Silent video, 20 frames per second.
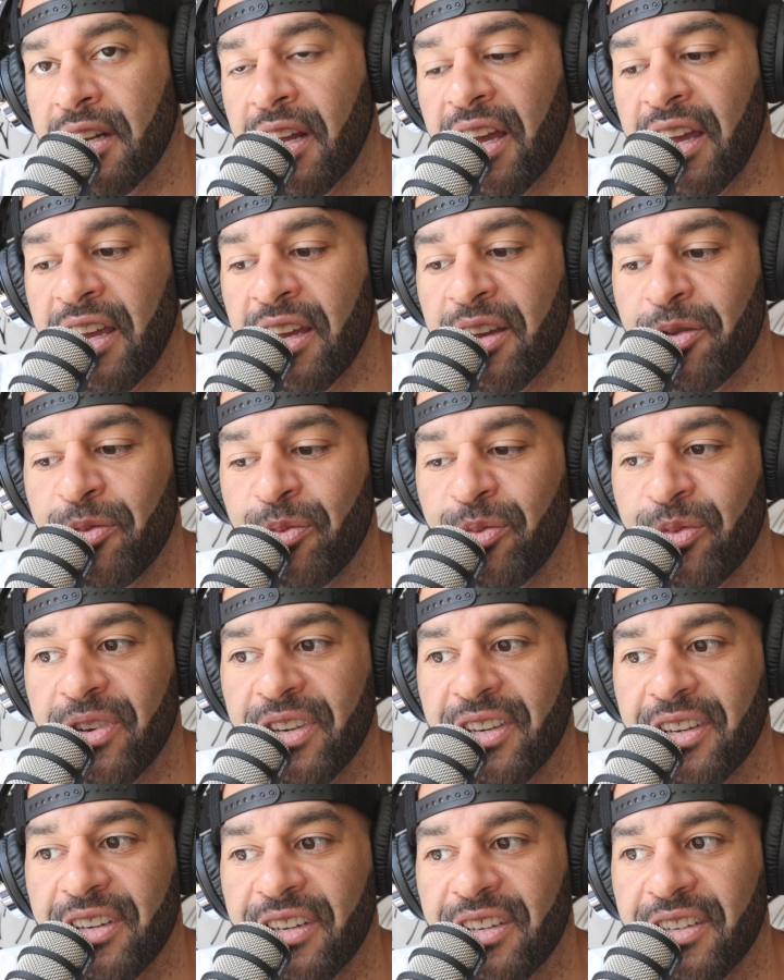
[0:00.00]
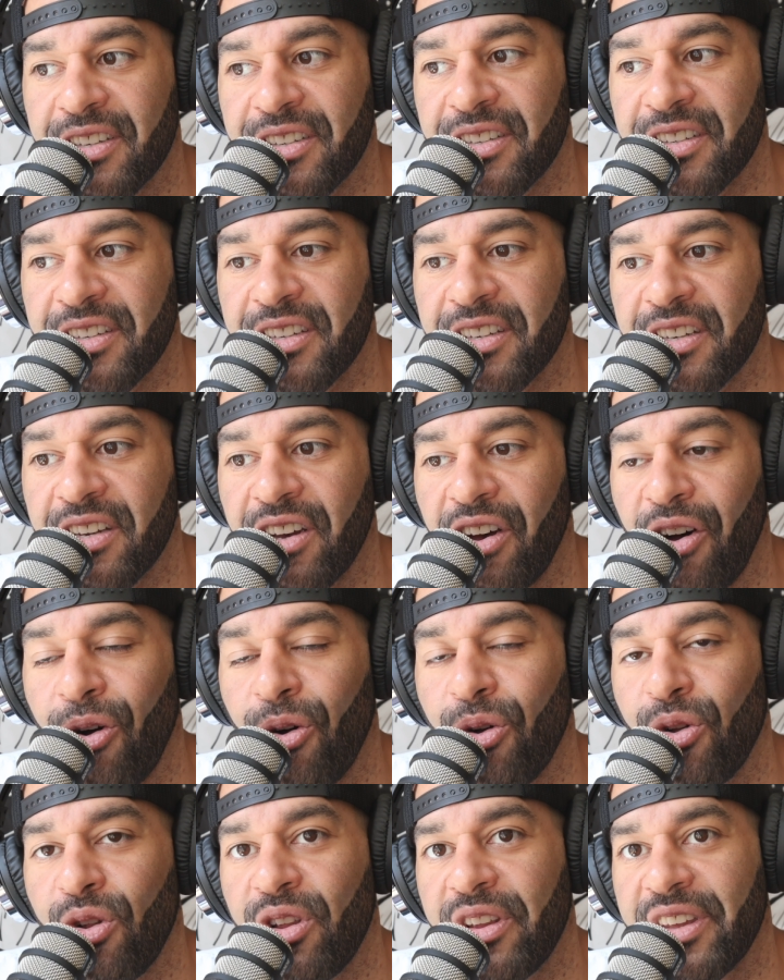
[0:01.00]
and I am
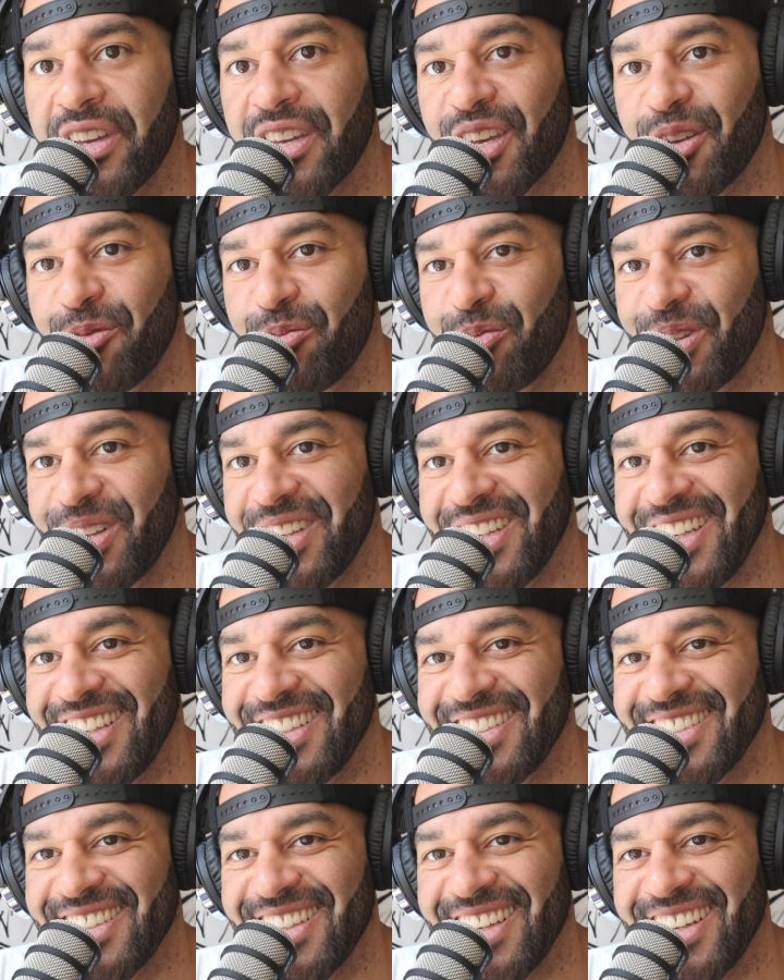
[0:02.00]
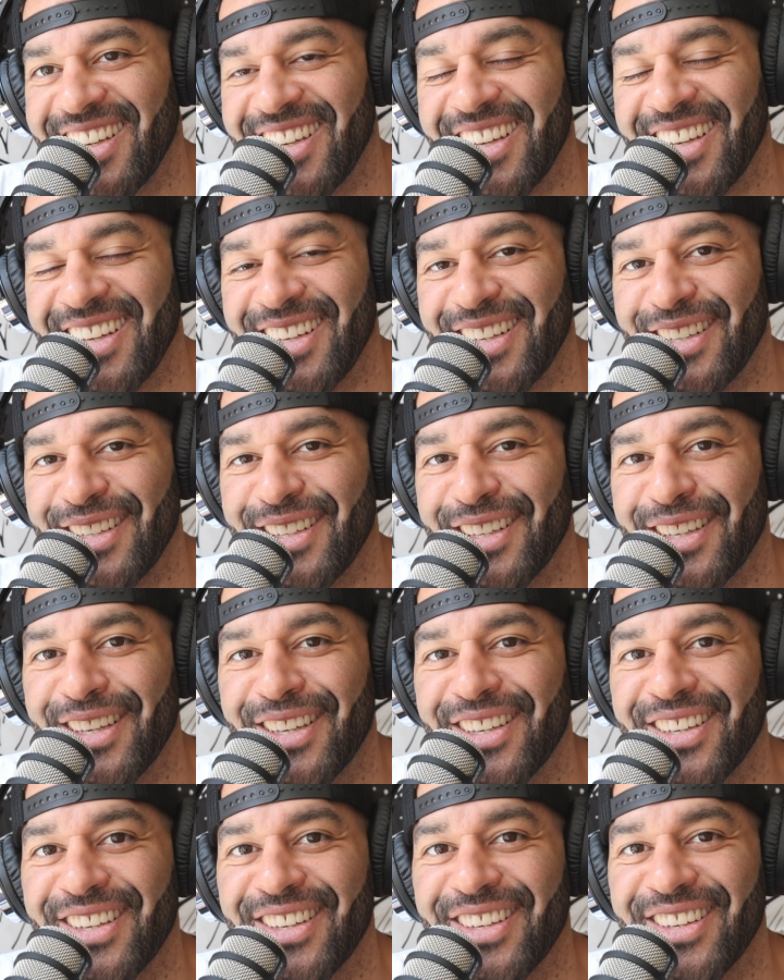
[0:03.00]
whole and complete
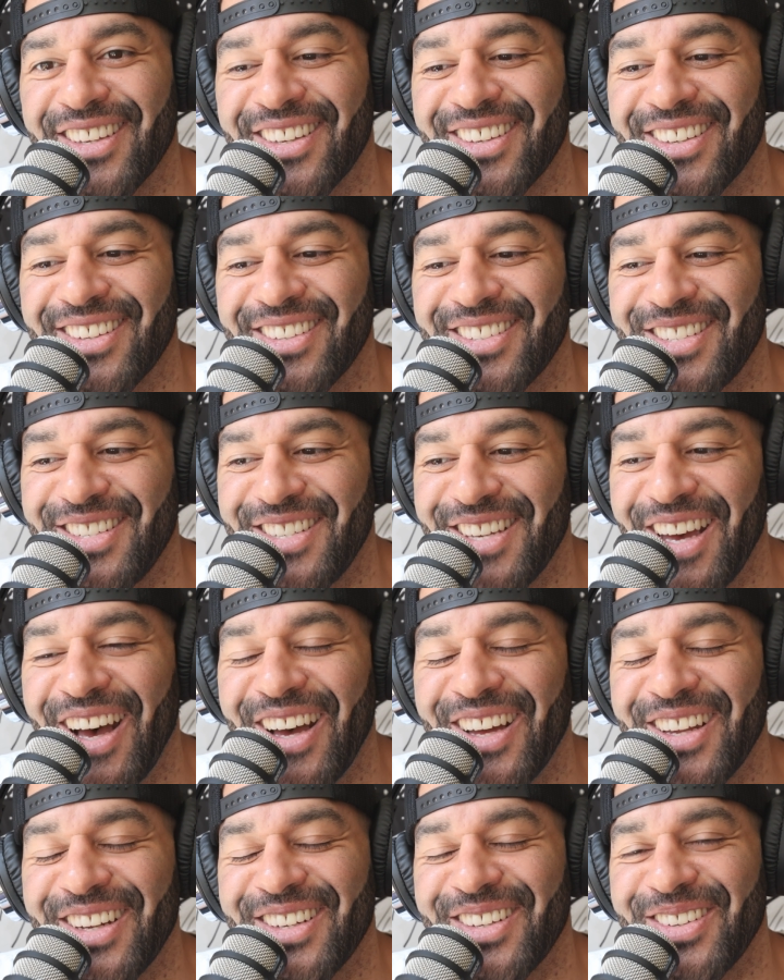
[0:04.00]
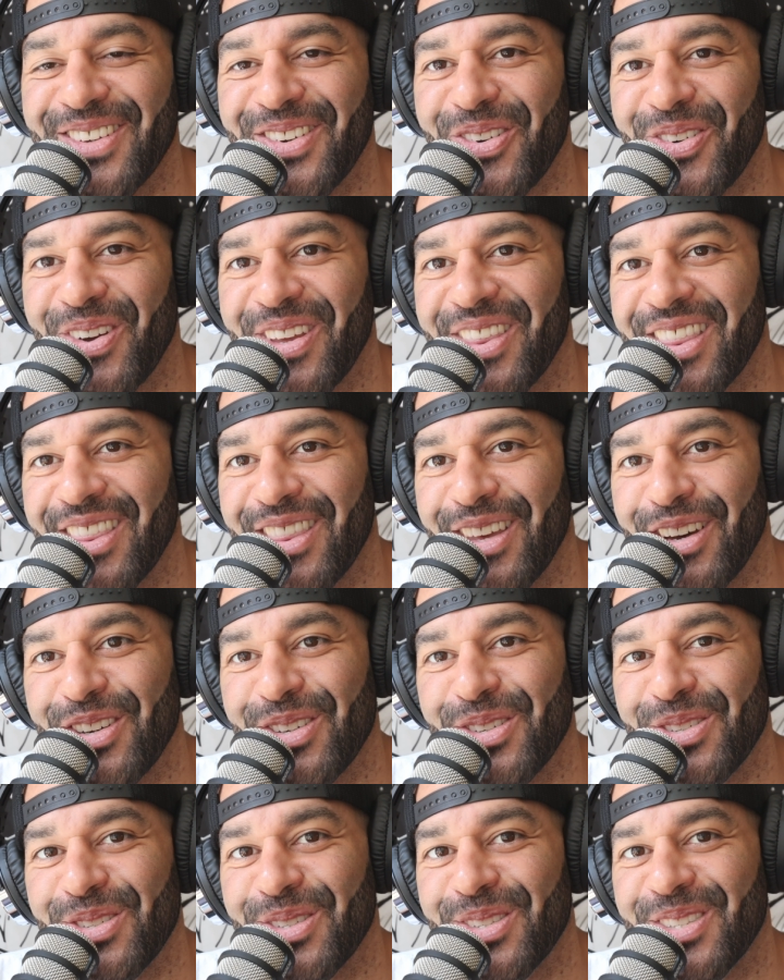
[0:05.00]
and done with
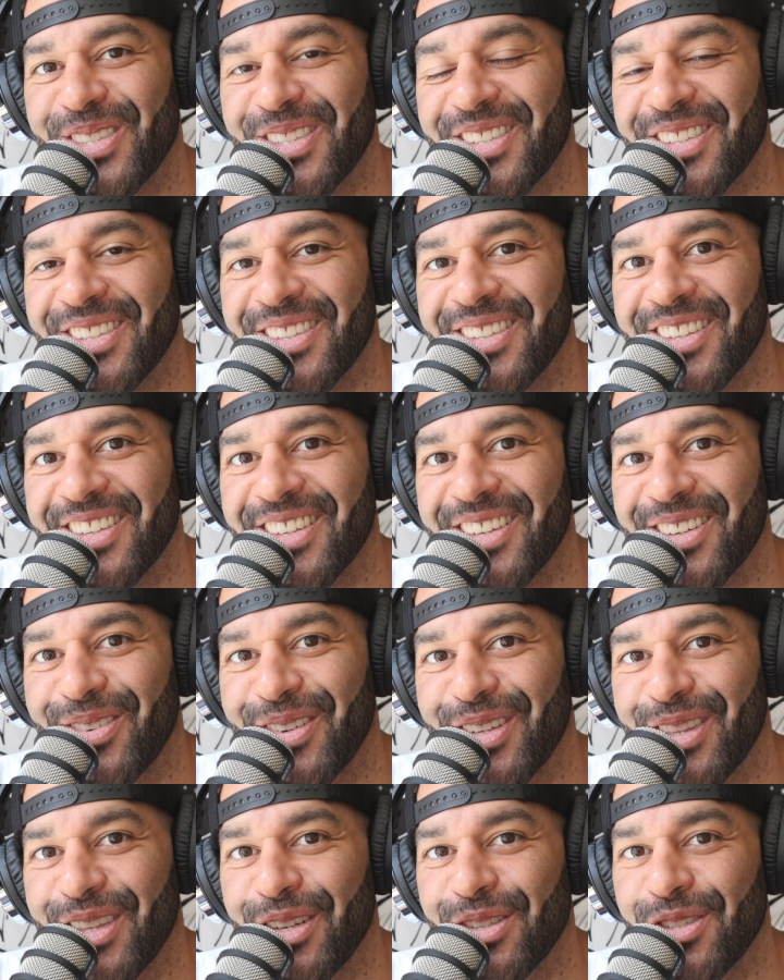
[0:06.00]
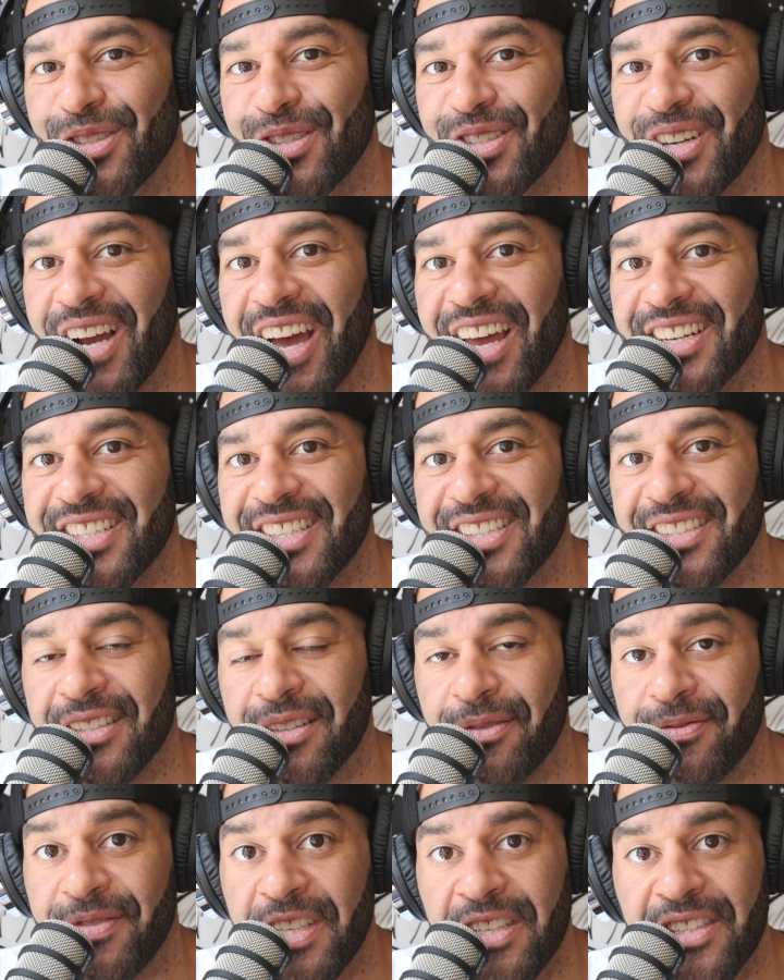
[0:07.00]
those
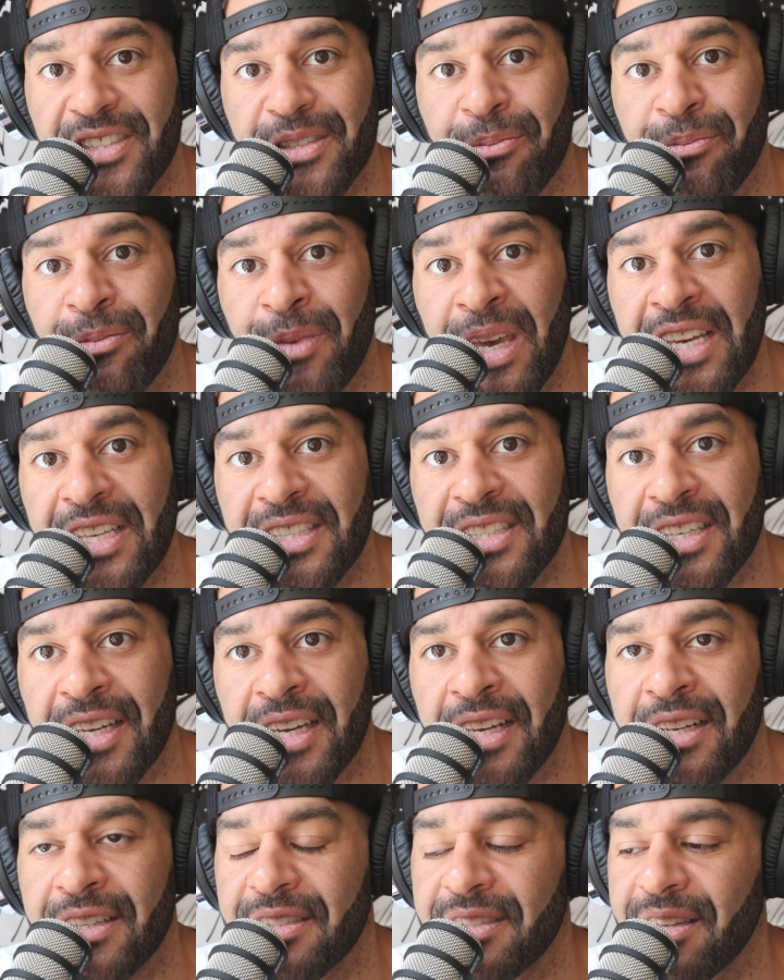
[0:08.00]
strategies, and it feels amazing.